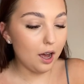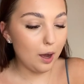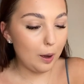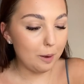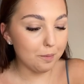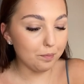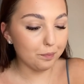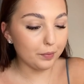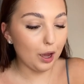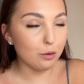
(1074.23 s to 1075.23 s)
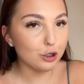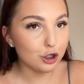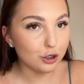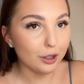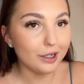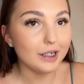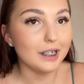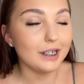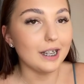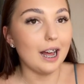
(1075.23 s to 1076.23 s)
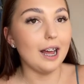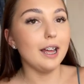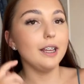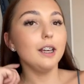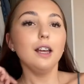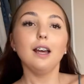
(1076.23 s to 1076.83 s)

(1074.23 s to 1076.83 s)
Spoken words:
I was just going to say,